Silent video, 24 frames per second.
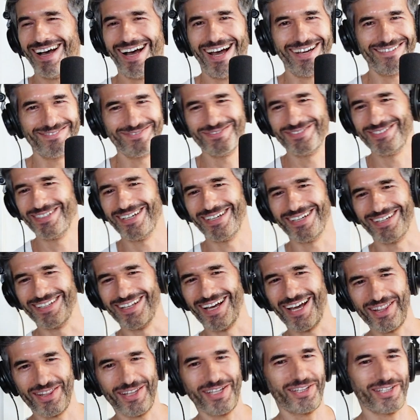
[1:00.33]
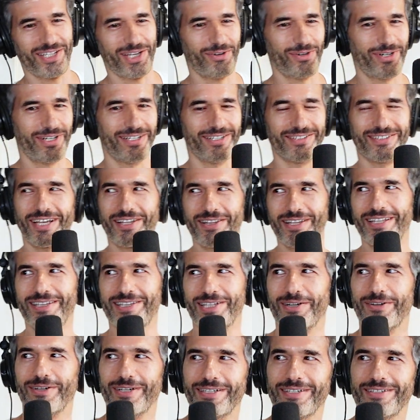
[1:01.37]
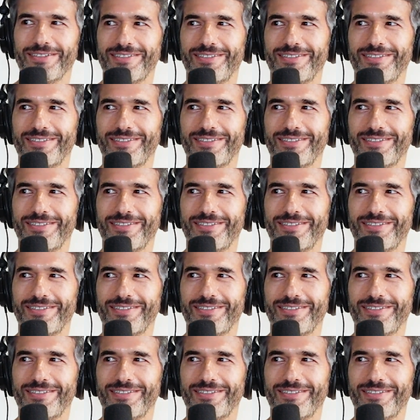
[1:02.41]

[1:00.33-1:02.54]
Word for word: I, yeah, I think there is. I think there